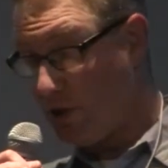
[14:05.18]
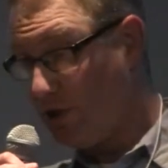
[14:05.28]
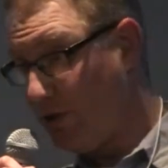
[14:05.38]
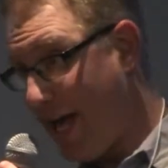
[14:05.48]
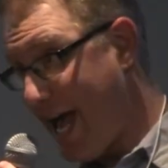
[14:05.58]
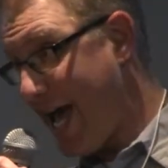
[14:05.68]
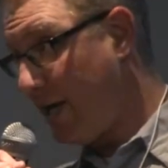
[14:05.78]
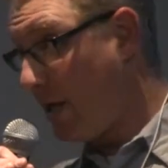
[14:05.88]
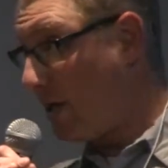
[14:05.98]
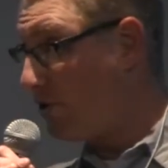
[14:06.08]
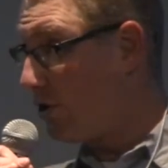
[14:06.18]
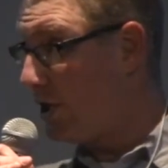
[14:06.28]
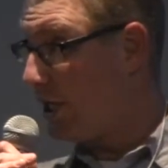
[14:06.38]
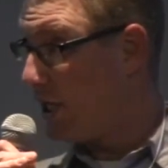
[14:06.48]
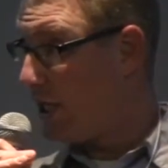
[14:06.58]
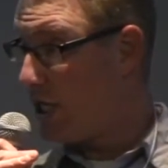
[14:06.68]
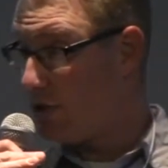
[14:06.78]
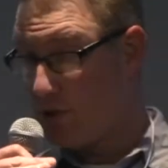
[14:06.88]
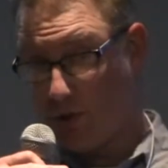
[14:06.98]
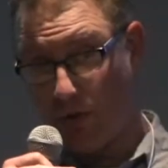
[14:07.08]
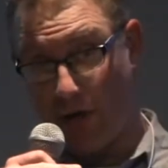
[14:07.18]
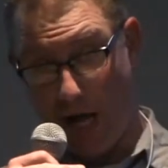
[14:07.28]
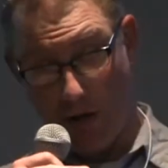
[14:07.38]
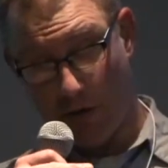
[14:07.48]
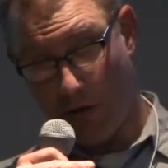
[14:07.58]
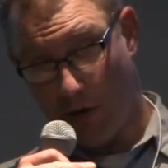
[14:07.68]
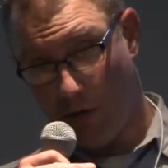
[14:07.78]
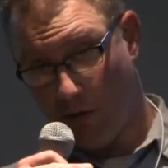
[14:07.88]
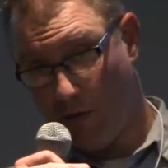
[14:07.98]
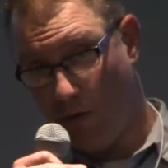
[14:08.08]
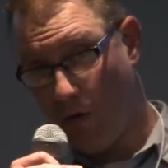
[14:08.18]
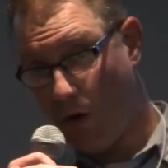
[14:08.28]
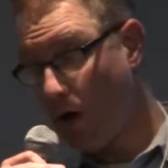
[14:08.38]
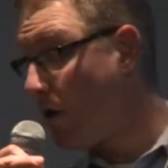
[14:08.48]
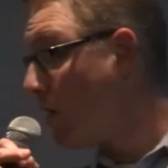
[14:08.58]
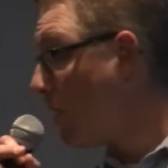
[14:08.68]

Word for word: that you add and turning it into alcohol or